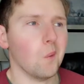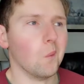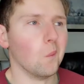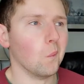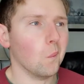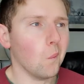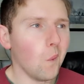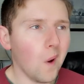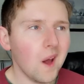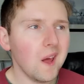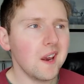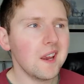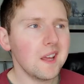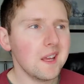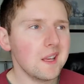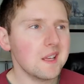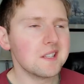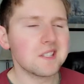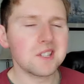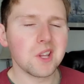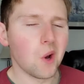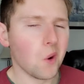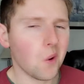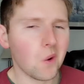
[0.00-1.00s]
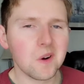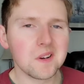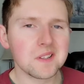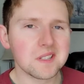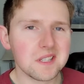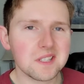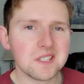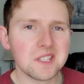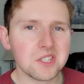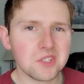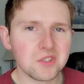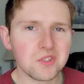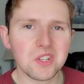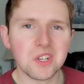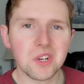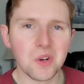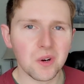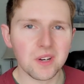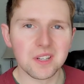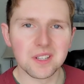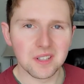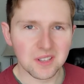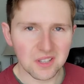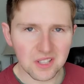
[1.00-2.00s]
What is the horse industry
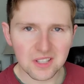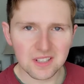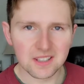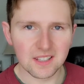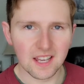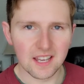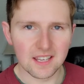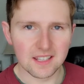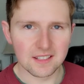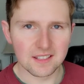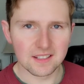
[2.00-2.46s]
going to look like?